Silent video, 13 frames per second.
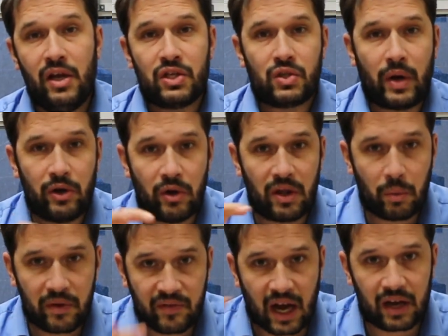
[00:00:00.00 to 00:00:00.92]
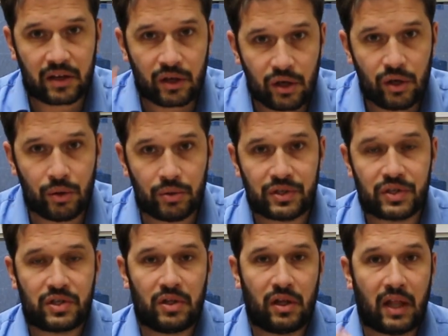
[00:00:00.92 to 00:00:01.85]
So I know that we've gotten
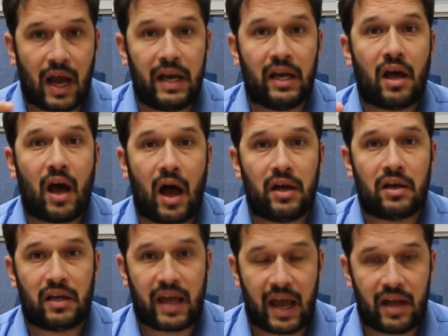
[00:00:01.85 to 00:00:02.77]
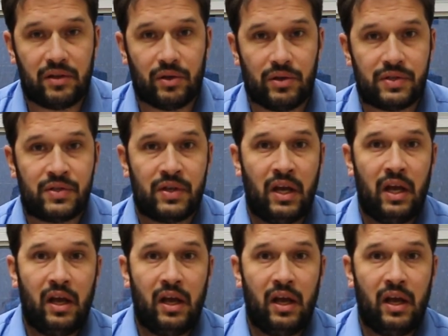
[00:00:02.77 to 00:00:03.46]
used to lighting Chanukah candles